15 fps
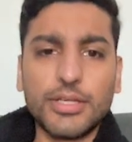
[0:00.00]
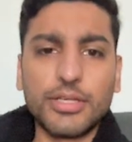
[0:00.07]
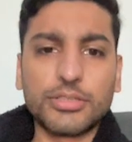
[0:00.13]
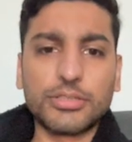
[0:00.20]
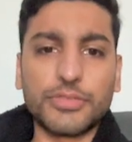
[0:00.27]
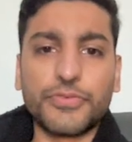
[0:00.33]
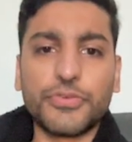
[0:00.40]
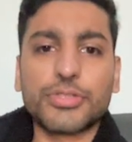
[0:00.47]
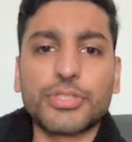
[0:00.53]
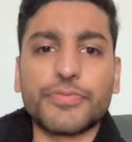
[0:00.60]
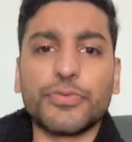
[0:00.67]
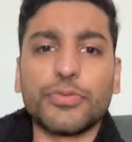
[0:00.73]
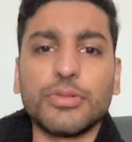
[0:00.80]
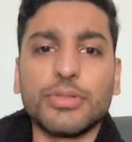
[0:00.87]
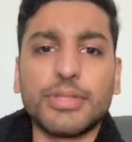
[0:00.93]
So first of
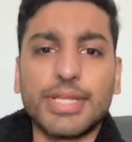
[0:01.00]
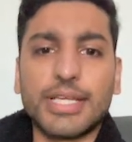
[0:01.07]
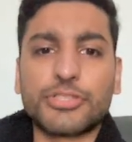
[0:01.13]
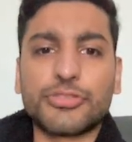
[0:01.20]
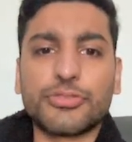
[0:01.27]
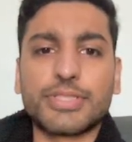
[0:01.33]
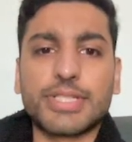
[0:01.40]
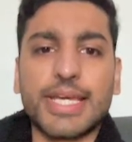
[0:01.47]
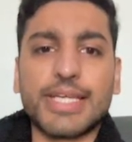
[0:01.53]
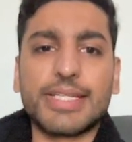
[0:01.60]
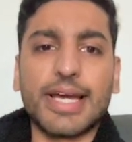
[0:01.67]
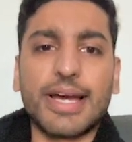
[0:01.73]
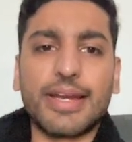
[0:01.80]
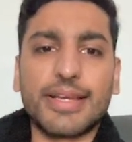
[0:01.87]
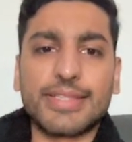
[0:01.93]
all, let's just take
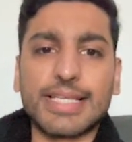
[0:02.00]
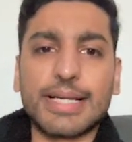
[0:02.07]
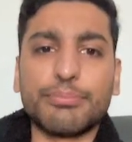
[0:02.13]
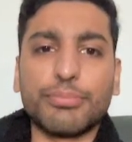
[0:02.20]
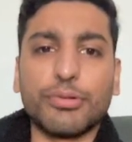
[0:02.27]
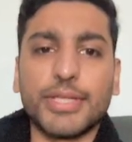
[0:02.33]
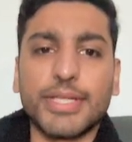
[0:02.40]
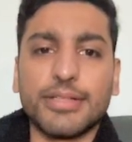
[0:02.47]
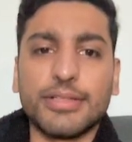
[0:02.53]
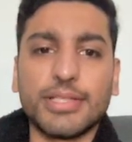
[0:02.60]
an example here.